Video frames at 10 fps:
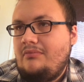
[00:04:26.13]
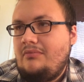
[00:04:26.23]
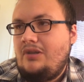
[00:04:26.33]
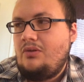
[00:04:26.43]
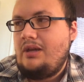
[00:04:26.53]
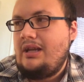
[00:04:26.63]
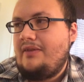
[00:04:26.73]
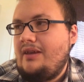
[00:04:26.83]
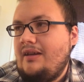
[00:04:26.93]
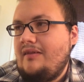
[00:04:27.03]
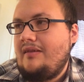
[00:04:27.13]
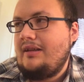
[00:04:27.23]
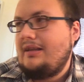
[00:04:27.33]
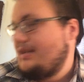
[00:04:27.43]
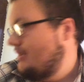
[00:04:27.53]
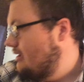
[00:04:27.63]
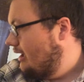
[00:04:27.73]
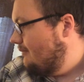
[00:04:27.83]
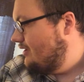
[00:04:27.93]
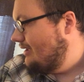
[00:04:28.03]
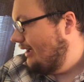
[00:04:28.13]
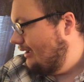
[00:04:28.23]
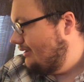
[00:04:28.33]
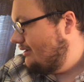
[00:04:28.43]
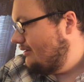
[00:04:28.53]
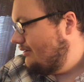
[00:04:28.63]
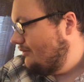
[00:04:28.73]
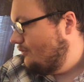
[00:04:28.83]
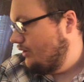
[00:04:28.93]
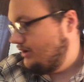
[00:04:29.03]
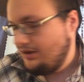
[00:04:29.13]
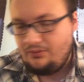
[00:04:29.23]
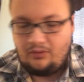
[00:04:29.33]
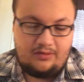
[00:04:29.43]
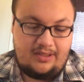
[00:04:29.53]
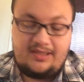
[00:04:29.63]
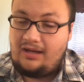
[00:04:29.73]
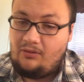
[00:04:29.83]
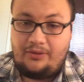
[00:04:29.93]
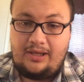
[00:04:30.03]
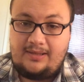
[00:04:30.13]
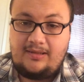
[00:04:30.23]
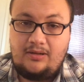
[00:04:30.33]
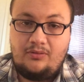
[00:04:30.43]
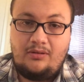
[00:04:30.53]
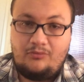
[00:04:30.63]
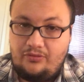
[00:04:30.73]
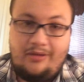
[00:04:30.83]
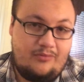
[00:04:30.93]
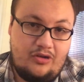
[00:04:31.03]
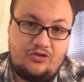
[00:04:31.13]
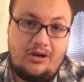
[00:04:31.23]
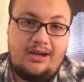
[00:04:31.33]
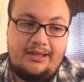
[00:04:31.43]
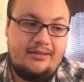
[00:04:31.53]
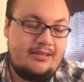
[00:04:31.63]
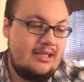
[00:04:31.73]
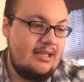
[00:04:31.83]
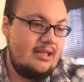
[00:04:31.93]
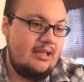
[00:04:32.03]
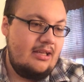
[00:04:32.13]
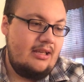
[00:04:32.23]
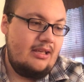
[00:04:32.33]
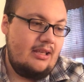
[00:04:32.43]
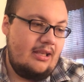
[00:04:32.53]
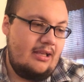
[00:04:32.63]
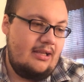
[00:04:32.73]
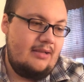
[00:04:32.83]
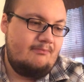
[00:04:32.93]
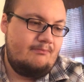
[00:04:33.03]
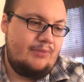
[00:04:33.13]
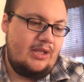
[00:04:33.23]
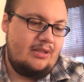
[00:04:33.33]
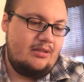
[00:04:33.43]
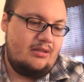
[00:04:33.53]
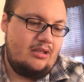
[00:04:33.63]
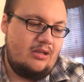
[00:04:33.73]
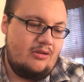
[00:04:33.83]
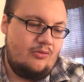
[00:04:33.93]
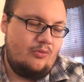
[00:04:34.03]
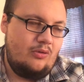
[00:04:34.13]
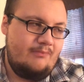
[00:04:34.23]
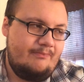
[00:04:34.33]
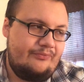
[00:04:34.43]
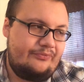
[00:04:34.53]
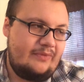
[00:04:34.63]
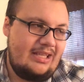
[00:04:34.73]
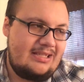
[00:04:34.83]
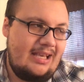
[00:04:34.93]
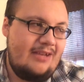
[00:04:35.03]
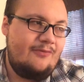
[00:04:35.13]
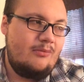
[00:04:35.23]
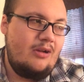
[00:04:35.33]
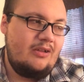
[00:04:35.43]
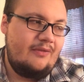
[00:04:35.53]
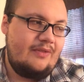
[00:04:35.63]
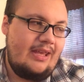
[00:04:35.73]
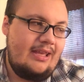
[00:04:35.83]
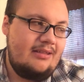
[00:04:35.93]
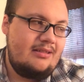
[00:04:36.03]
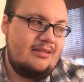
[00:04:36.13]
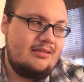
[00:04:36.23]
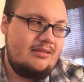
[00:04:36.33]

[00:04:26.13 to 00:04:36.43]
do anything that a desktop site would do, or at least I don't think so. I'm going to try it. But, aside from all of that,